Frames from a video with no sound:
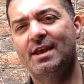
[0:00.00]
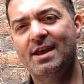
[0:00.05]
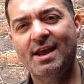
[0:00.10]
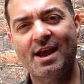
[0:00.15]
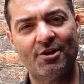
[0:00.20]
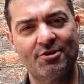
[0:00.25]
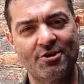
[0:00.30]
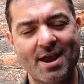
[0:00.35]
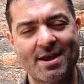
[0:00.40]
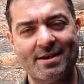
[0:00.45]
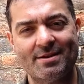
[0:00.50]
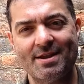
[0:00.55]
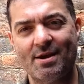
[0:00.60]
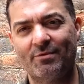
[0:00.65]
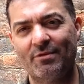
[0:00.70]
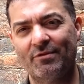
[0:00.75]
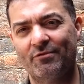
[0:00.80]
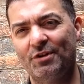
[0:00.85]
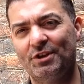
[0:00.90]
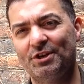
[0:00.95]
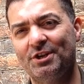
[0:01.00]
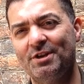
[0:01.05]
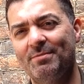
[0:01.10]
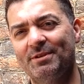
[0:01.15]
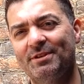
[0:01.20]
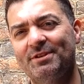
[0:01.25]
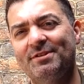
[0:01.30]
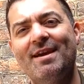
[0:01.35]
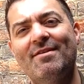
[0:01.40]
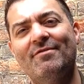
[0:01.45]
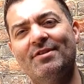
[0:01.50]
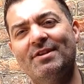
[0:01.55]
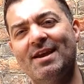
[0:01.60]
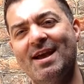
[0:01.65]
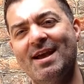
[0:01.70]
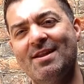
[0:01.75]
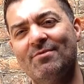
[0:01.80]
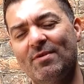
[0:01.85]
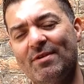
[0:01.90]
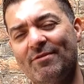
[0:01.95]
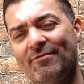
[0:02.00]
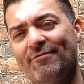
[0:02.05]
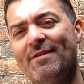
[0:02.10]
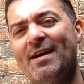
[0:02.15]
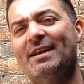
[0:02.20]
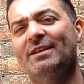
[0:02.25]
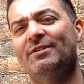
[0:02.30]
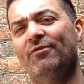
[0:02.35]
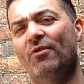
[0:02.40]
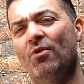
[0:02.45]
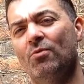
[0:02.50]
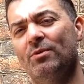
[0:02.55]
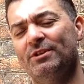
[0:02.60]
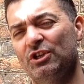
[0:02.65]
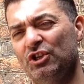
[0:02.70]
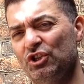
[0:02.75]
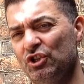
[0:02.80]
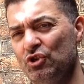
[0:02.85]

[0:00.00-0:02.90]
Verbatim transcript: Okay, now we've reached number seven, and we fast forward to